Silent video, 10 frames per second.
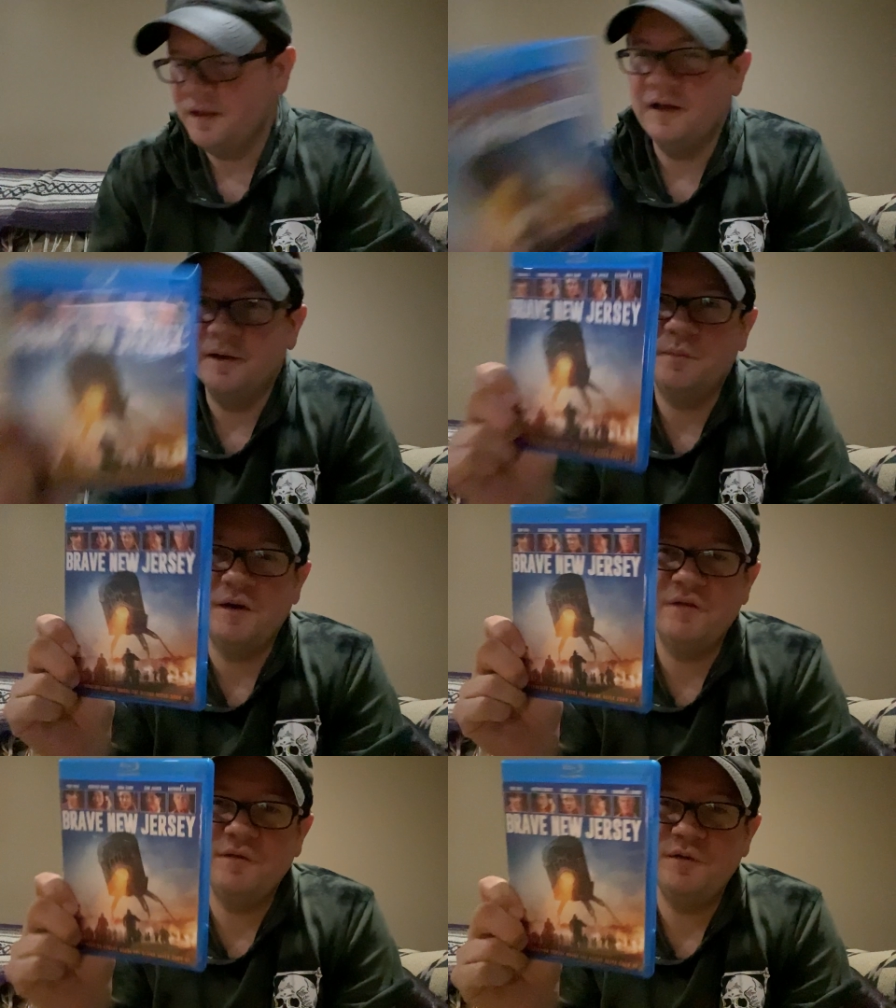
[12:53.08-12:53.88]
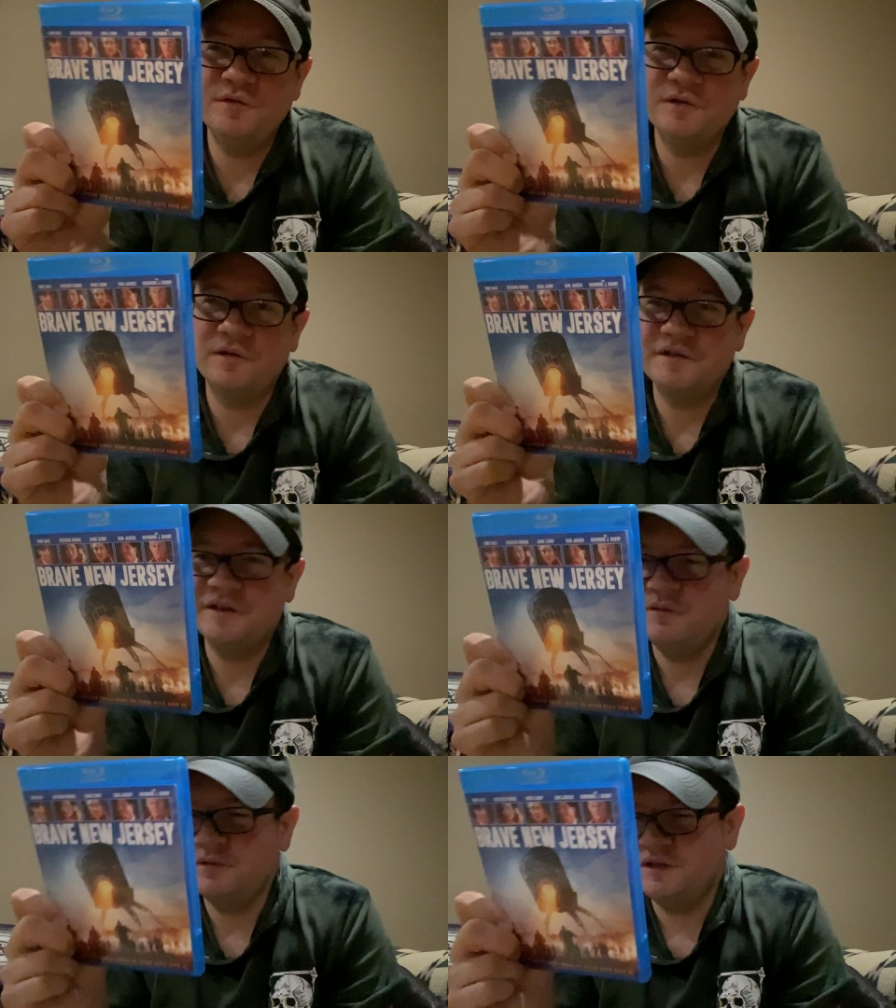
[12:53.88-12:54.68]
Uh, Brave New
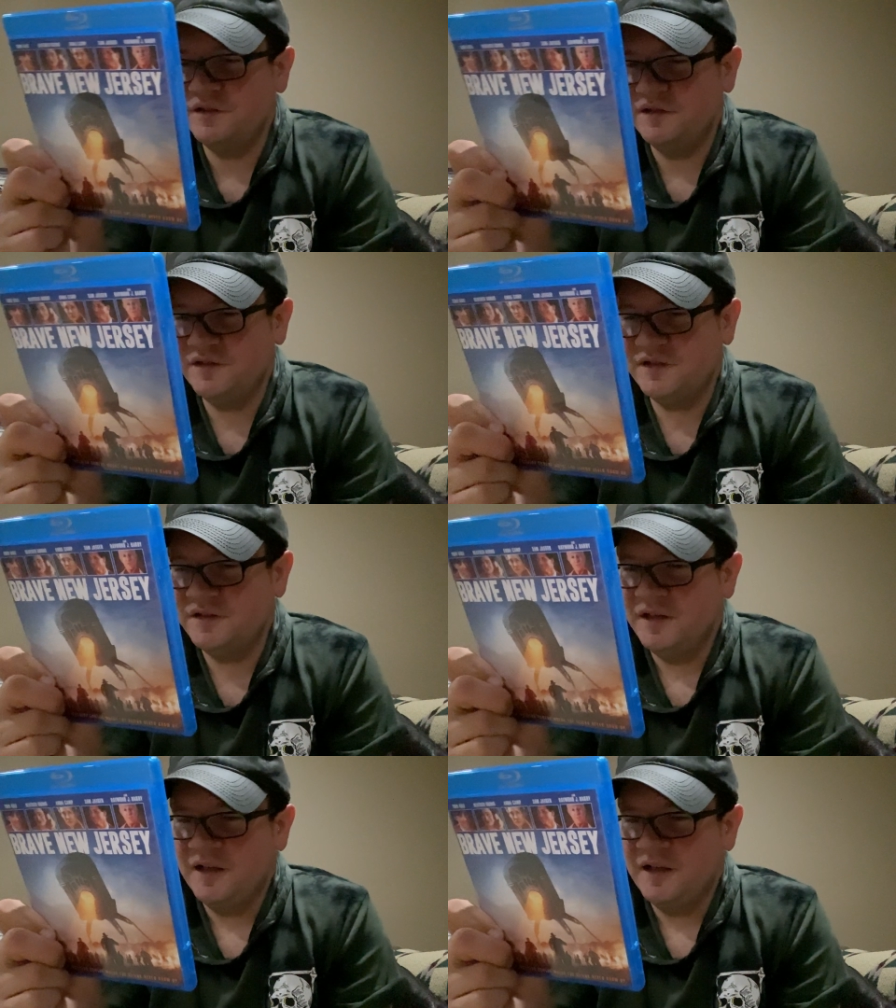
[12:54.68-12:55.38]
Jersey, which is